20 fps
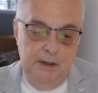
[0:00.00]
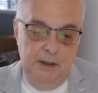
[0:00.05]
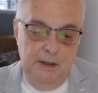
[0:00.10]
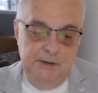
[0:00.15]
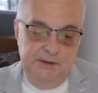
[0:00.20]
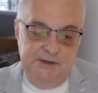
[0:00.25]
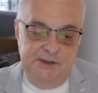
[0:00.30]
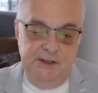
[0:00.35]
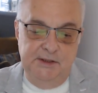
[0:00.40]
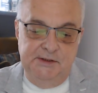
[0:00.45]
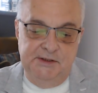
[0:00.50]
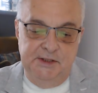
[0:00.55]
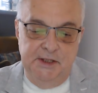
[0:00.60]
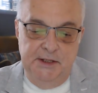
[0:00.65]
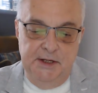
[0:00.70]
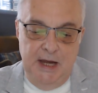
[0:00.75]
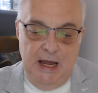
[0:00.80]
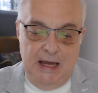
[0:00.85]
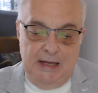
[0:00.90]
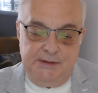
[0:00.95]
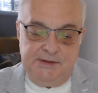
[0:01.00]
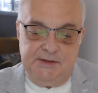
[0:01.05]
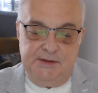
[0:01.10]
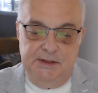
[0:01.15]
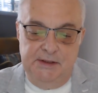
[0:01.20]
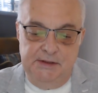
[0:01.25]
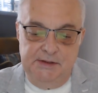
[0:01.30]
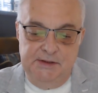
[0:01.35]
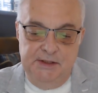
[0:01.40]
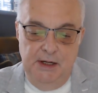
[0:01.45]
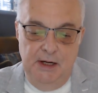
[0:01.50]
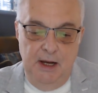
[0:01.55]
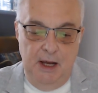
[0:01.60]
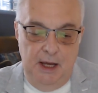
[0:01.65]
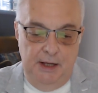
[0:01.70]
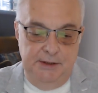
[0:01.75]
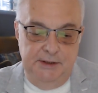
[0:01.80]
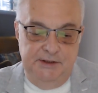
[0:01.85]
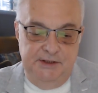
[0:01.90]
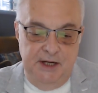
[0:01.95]
since the Nazis
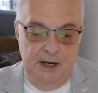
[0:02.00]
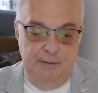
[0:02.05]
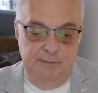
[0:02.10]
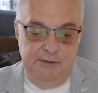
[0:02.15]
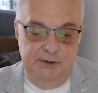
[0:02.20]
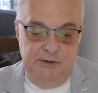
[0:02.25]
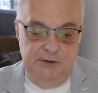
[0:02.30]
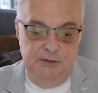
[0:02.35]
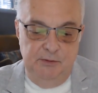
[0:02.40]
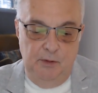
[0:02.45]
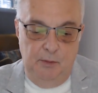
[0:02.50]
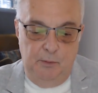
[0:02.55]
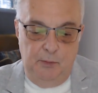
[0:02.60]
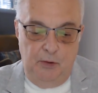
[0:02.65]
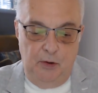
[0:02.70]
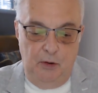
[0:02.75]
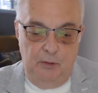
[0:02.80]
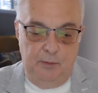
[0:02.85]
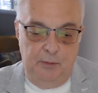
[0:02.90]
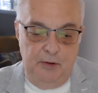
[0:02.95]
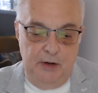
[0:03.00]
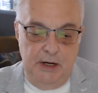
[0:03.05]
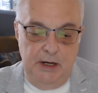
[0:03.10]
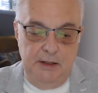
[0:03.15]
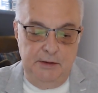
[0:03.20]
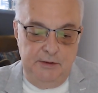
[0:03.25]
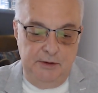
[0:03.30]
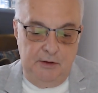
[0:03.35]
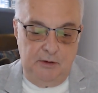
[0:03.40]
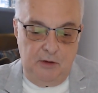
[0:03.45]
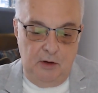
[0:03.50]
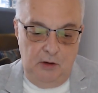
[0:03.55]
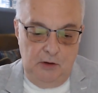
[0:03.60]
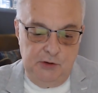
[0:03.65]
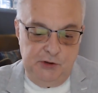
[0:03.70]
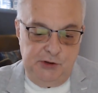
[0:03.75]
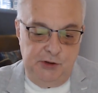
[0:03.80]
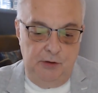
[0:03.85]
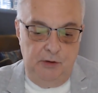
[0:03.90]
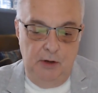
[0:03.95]
had attempted to appropriate their
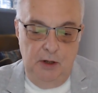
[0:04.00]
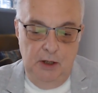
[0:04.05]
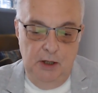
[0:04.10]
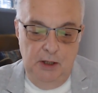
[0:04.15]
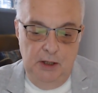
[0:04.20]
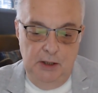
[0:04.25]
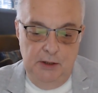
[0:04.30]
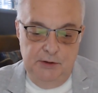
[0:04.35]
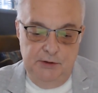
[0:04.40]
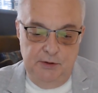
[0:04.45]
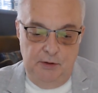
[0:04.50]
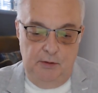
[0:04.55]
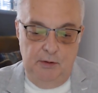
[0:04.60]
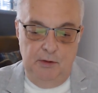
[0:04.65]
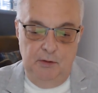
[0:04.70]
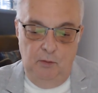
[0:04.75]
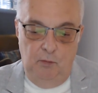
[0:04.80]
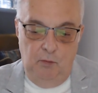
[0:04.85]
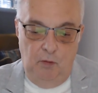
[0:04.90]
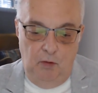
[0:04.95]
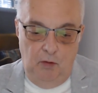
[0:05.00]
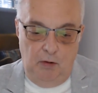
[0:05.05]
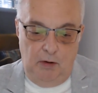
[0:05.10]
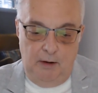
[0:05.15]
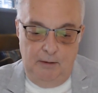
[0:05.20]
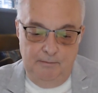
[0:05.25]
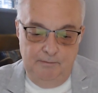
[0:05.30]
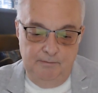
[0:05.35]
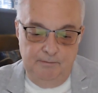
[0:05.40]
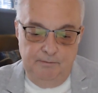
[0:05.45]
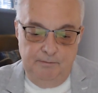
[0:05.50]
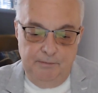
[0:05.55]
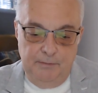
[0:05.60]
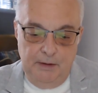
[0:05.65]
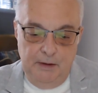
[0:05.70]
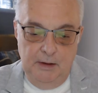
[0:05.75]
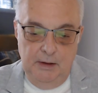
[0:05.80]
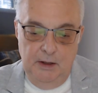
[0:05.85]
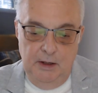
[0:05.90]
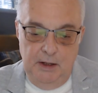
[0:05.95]
culture during the war,
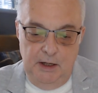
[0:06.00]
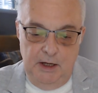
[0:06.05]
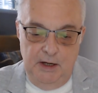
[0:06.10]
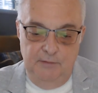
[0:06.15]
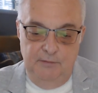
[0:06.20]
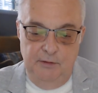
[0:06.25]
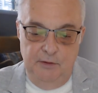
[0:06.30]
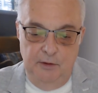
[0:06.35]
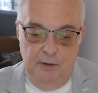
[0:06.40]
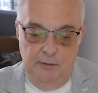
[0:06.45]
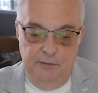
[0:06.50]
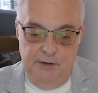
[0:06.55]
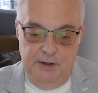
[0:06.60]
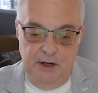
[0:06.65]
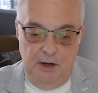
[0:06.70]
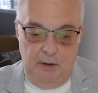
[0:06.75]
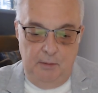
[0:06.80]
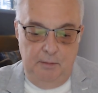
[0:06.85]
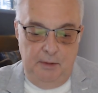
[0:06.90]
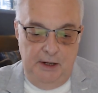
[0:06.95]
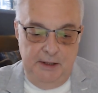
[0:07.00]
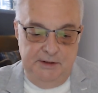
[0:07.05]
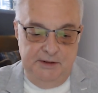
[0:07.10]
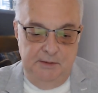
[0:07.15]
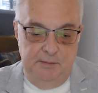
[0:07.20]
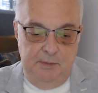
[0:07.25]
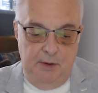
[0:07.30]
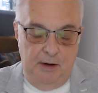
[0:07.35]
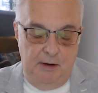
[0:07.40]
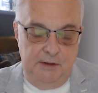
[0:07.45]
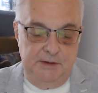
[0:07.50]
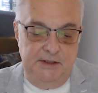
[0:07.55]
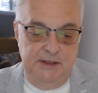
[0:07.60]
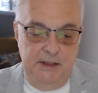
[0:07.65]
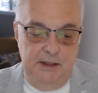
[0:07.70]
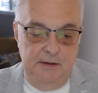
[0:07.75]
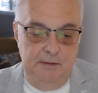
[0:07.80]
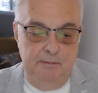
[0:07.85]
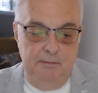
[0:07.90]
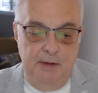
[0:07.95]
even though the
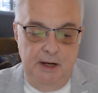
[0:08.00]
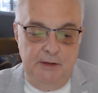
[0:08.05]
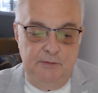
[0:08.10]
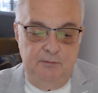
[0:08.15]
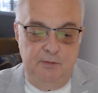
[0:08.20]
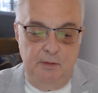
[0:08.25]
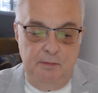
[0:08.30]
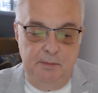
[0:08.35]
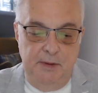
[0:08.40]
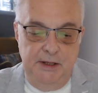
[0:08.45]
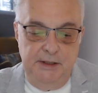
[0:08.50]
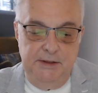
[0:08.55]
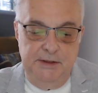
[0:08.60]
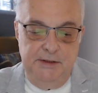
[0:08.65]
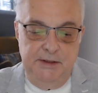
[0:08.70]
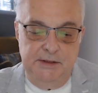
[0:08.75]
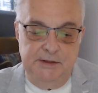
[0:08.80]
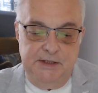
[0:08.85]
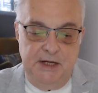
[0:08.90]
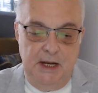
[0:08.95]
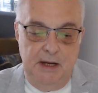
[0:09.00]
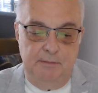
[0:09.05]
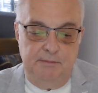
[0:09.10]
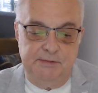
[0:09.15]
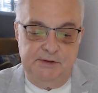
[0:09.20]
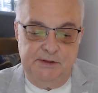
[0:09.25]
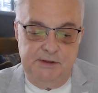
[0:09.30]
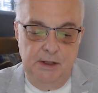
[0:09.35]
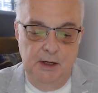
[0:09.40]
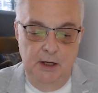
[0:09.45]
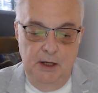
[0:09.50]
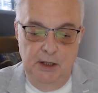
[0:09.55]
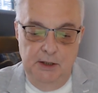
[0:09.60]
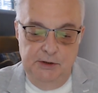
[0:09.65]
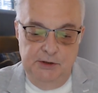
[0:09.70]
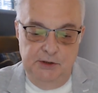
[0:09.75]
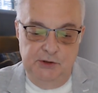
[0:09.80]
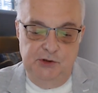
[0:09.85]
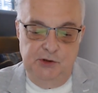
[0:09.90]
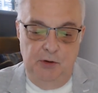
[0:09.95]
Arbeiderpartiet made repeated attempts
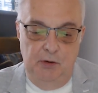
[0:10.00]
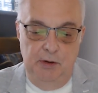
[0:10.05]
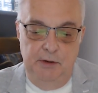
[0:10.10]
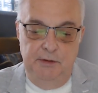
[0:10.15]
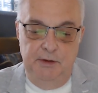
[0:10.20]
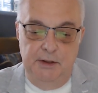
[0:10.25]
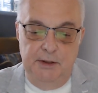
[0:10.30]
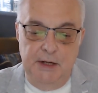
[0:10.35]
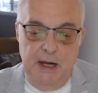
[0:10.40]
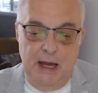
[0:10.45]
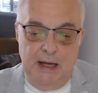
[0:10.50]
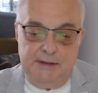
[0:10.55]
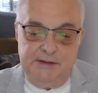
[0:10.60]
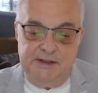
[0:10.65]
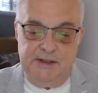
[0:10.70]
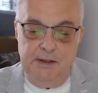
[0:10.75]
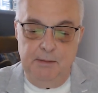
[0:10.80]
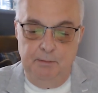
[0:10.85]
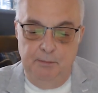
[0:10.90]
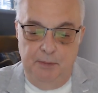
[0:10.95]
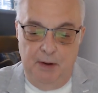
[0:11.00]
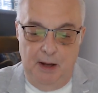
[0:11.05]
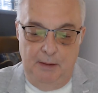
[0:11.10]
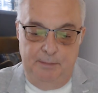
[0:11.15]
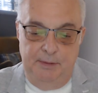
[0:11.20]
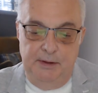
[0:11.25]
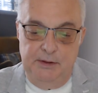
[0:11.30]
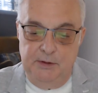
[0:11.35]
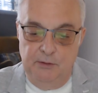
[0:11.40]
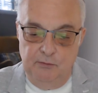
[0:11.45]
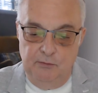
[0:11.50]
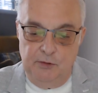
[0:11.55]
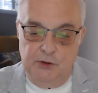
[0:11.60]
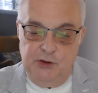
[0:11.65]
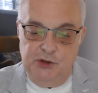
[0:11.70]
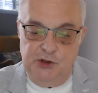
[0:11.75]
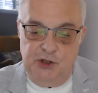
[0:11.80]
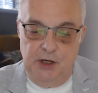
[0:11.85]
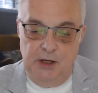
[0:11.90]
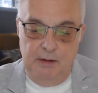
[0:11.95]
to join the Nazi puppet
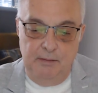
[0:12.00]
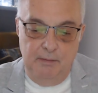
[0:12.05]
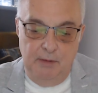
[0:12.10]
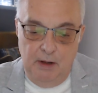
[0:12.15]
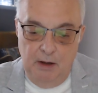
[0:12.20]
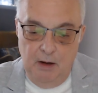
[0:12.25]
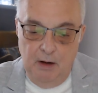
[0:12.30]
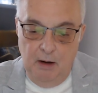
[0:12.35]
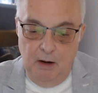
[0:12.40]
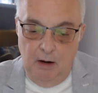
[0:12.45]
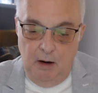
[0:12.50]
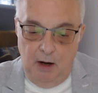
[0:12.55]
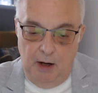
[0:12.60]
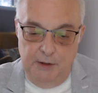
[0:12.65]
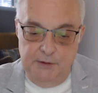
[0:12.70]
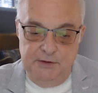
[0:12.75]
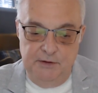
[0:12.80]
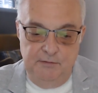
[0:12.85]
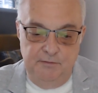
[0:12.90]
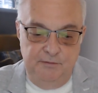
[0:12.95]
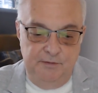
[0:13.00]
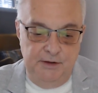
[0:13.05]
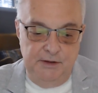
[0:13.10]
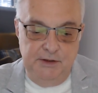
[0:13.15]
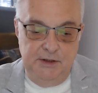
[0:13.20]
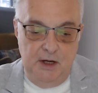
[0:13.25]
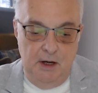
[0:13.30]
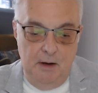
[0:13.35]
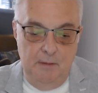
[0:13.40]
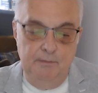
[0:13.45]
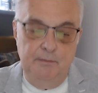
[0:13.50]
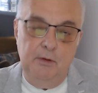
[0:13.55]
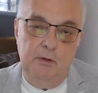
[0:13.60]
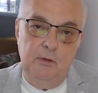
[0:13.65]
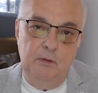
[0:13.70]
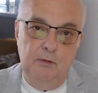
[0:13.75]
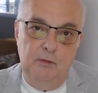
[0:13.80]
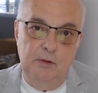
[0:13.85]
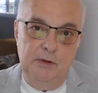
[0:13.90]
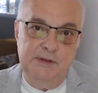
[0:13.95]
regime under Vidkun
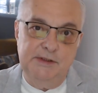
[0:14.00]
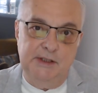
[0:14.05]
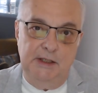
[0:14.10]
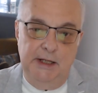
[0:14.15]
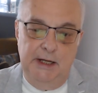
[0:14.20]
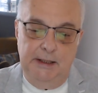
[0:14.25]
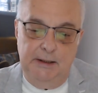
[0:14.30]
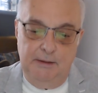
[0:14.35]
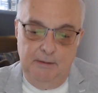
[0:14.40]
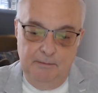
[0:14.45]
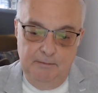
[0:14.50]
Quisling.